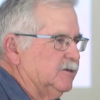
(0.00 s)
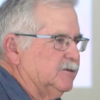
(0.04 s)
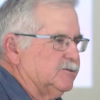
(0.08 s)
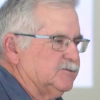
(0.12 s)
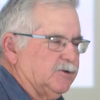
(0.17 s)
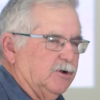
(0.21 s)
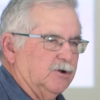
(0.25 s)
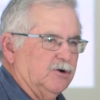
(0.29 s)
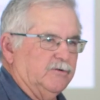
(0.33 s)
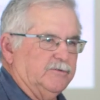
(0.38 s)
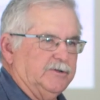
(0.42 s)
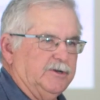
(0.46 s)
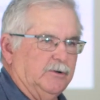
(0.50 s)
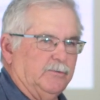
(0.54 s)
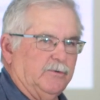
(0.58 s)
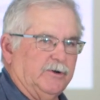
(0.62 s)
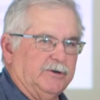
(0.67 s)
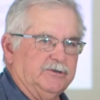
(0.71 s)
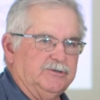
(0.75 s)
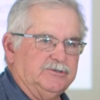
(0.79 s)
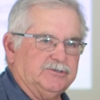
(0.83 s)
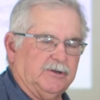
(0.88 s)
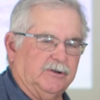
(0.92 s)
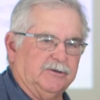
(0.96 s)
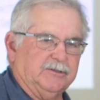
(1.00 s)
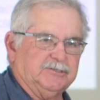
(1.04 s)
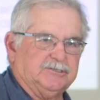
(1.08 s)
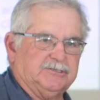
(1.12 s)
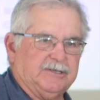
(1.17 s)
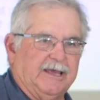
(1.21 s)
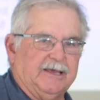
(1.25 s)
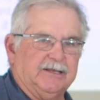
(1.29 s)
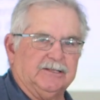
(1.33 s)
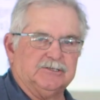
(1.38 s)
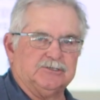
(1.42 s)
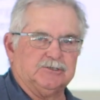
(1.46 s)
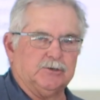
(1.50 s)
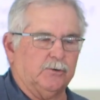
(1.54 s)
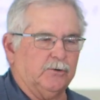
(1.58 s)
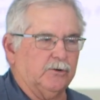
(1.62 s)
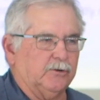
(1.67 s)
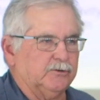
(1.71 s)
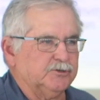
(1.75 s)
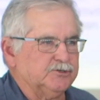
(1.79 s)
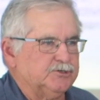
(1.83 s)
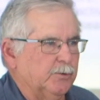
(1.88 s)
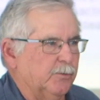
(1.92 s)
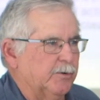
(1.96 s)
So you don't want to use it on sand
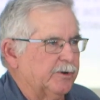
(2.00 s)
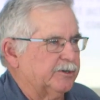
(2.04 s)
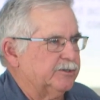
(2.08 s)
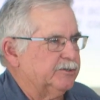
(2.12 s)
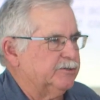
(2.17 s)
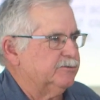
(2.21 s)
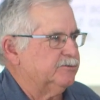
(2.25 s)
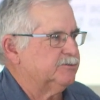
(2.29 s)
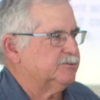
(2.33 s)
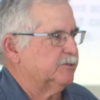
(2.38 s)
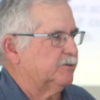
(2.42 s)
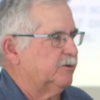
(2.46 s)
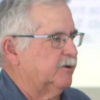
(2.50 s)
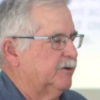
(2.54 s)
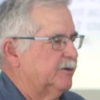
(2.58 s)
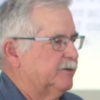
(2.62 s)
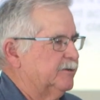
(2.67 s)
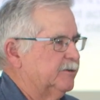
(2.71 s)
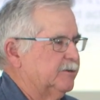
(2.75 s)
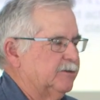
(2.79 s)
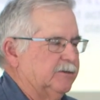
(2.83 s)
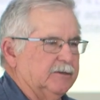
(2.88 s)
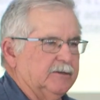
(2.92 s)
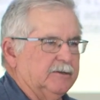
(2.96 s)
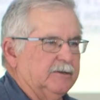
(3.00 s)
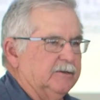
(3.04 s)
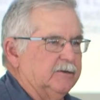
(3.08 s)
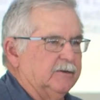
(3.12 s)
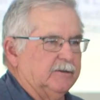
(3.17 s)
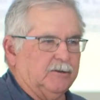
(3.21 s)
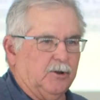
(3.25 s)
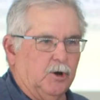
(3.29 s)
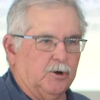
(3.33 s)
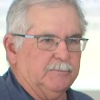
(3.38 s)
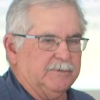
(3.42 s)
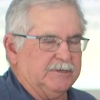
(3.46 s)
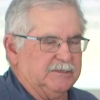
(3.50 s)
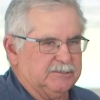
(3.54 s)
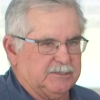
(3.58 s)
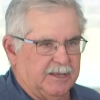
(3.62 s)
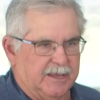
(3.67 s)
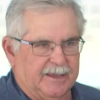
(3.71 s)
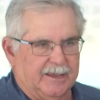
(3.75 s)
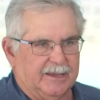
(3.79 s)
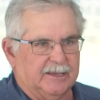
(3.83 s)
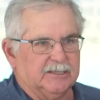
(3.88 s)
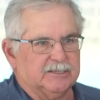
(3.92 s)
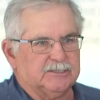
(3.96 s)
soils, you want to use it on loamy
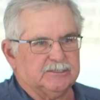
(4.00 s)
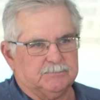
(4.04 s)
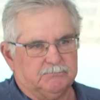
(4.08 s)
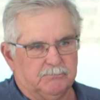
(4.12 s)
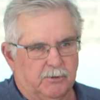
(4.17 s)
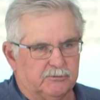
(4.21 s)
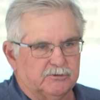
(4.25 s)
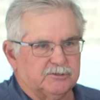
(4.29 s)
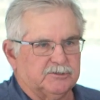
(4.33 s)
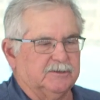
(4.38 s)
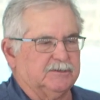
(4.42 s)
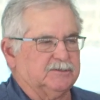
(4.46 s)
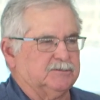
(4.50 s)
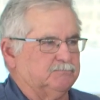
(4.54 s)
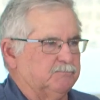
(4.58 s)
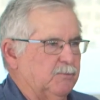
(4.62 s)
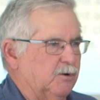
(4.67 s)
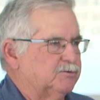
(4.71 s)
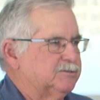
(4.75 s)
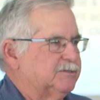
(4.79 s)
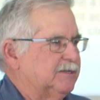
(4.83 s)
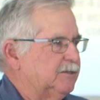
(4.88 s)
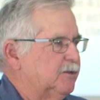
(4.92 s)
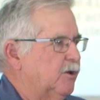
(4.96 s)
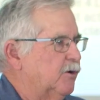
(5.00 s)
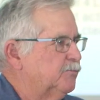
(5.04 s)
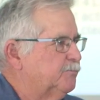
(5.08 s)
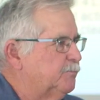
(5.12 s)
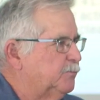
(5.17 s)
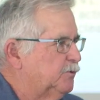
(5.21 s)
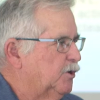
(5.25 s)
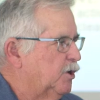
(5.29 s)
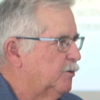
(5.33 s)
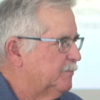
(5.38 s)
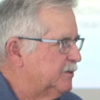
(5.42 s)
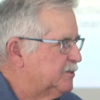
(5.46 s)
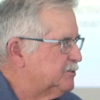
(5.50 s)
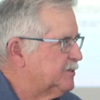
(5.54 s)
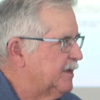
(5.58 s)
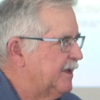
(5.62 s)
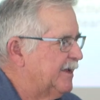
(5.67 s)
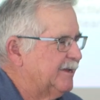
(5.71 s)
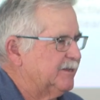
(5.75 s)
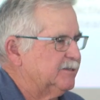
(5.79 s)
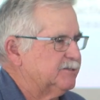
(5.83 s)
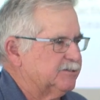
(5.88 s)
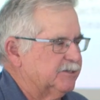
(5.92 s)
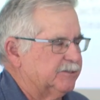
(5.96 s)
sands. It's mostly loamy
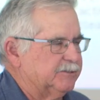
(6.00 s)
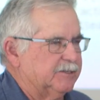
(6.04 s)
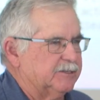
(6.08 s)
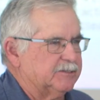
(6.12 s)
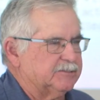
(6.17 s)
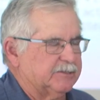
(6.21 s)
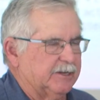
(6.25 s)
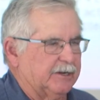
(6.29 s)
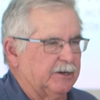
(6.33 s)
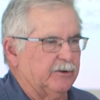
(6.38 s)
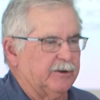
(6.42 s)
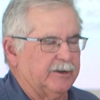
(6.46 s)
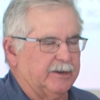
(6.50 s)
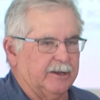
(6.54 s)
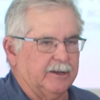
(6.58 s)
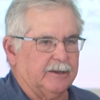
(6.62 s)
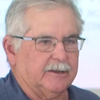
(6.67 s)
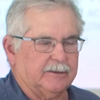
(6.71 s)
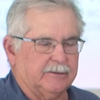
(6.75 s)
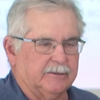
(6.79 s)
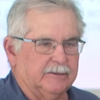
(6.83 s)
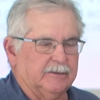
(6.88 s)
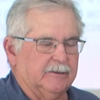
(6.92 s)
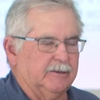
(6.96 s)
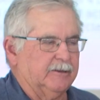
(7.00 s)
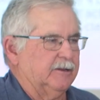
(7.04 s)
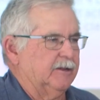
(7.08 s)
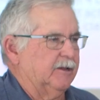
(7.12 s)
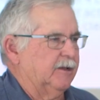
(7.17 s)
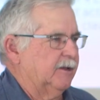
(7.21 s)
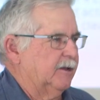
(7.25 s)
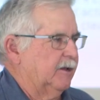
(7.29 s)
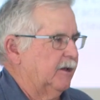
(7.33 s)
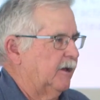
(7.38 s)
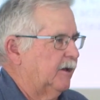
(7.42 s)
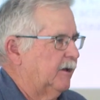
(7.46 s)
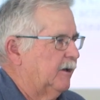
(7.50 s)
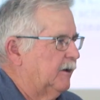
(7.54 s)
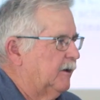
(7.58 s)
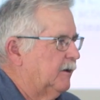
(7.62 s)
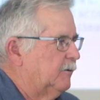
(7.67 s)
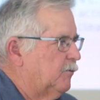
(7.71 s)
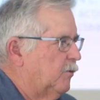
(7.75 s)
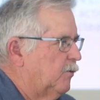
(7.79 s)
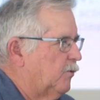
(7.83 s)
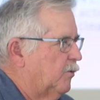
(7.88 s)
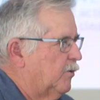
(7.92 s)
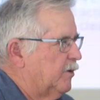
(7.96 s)
sands in this area,
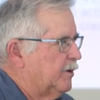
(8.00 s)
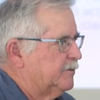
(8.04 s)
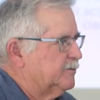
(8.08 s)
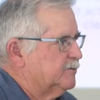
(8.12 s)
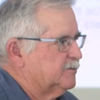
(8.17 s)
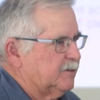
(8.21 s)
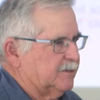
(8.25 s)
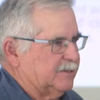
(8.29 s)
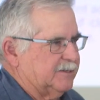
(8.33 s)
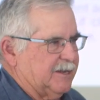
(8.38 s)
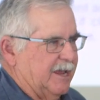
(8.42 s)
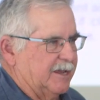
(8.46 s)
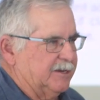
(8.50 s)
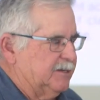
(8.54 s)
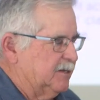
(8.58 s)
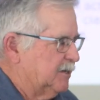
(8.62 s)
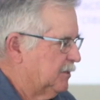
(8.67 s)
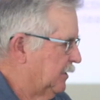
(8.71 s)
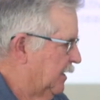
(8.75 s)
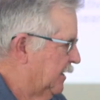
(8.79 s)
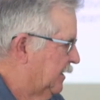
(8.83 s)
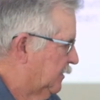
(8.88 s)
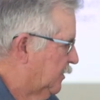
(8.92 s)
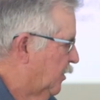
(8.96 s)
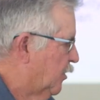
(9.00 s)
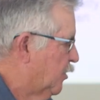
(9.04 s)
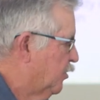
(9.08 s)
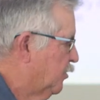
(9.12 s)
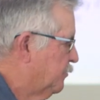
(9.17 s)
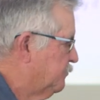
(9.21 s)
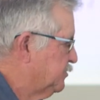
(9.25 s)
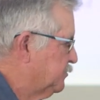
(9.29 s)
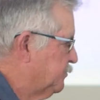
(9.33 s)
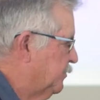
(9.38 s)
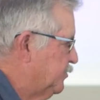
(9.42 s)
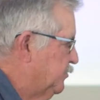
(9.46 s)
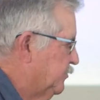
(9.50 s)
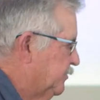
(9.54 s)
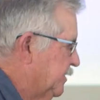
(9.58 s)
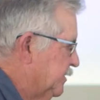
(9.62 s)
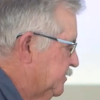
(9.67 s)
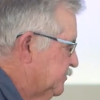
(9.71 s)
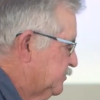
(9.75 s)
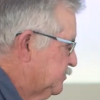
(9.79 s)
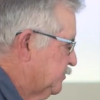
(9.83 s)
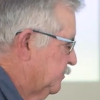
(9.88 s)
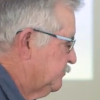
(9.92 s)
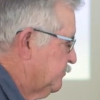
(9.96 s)
or on sandy clay loams, but you'll
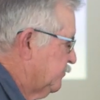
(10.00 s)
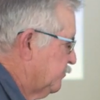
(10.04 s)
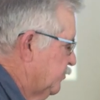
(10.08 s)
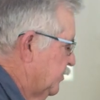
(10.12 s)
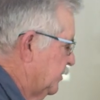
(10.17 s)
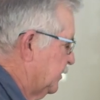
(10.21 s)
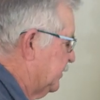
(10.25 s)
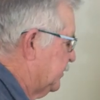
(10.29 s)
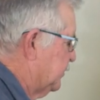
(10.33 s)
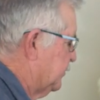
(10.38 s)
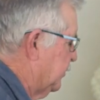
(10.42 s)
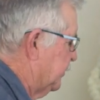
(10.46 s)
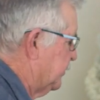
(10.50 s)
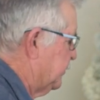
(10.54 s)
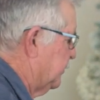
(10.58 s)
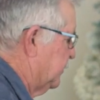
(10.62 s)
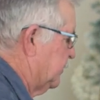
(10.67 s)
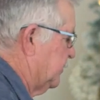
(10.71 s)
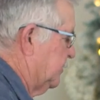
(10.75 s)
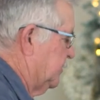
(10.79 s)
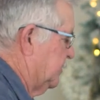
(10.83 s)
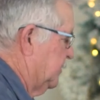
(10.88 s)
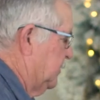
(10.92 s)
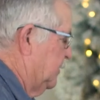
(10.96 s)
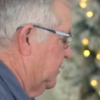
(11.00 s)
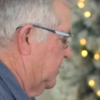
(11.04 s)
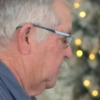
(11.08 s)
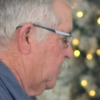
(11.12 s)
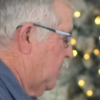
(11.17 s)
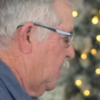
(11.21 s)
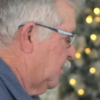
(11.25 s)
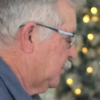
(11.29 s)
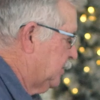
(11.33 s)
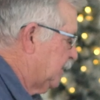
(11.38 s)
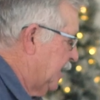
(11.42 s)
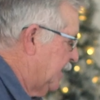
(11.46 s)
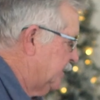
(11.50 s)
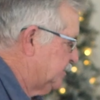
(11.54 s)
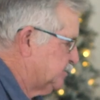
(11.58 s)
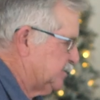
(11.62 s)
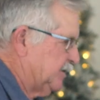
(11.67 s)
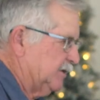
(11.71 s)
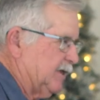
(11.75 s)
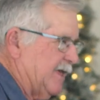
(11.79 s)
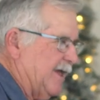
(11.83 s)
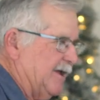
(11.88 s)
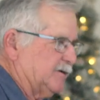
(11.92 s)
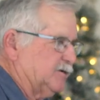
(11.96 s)
get some really good
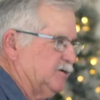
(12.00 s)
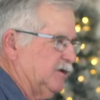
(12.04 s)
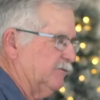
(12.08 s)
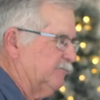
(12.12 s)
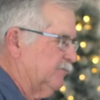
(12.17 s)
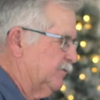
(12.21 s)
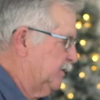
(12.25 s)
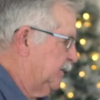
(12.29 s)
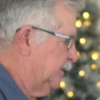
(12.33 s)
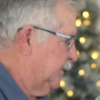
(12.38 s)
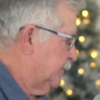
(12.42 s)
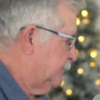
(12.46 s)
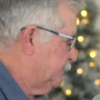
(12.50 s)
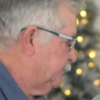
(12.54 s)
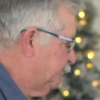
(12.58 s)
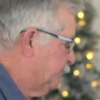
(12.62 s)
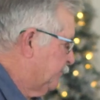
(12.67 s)
long-lasting activity